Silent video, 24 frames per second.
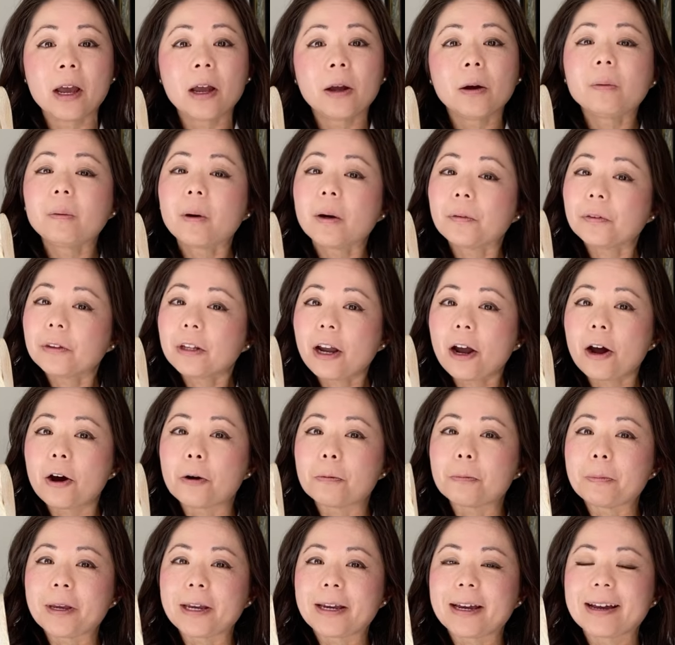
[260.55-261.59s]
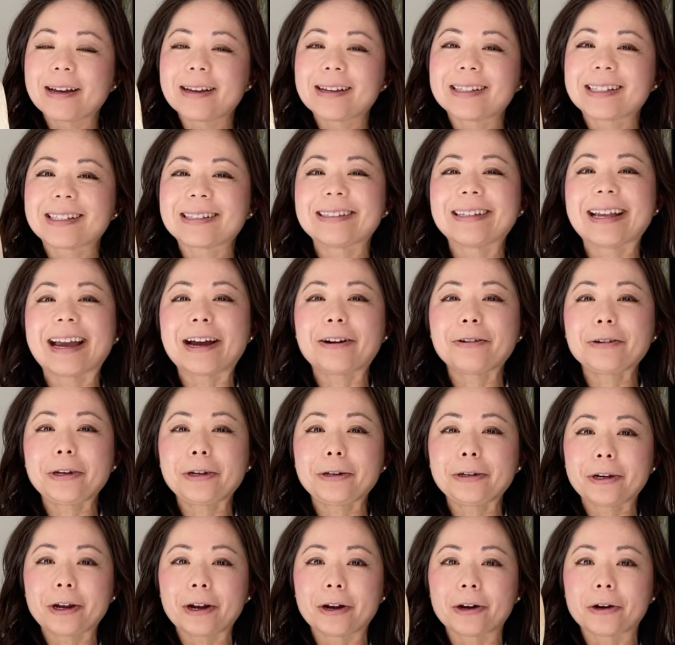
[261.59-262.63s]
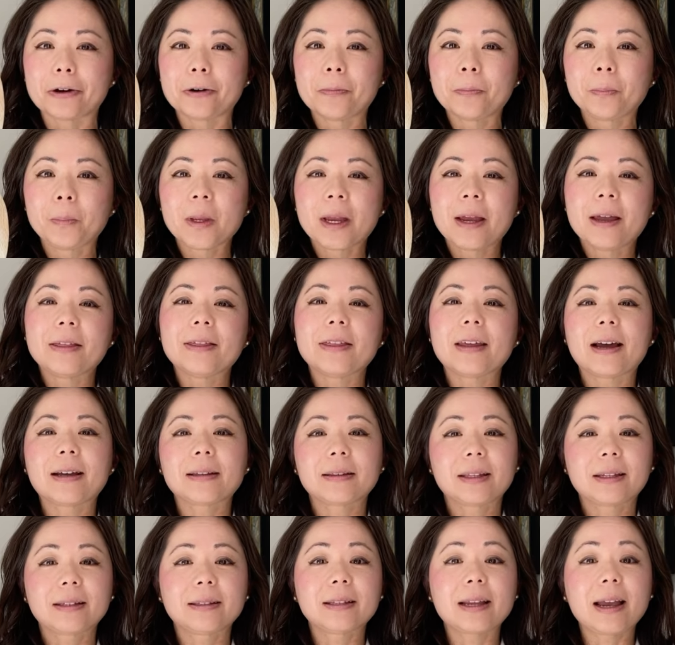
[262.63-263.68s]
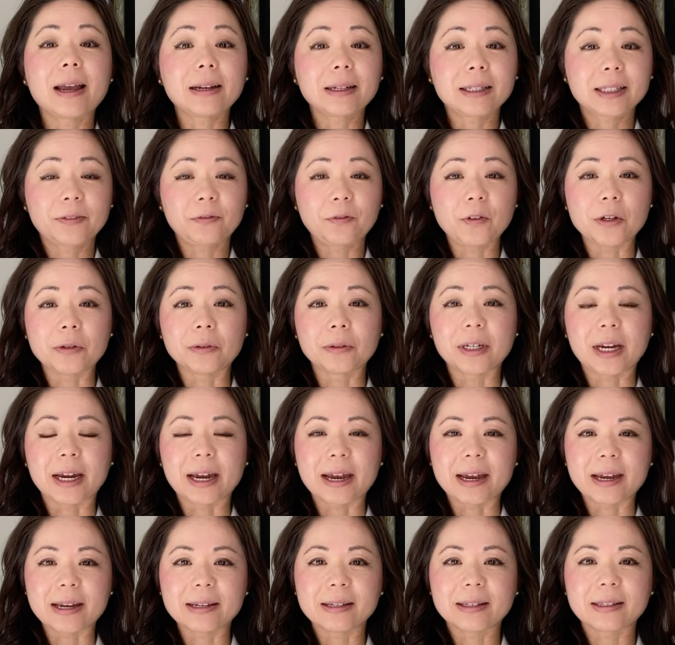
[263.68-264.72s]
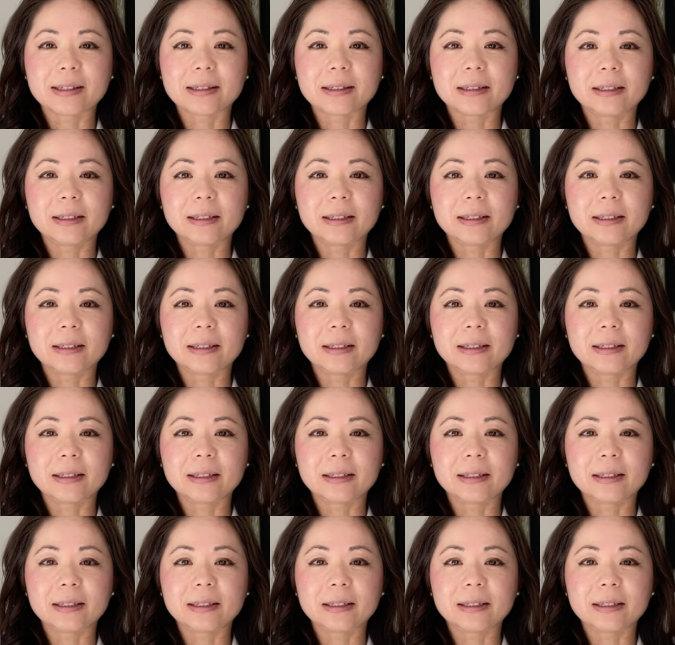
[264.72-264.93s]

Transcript: Well, no, because now you know that the next few days,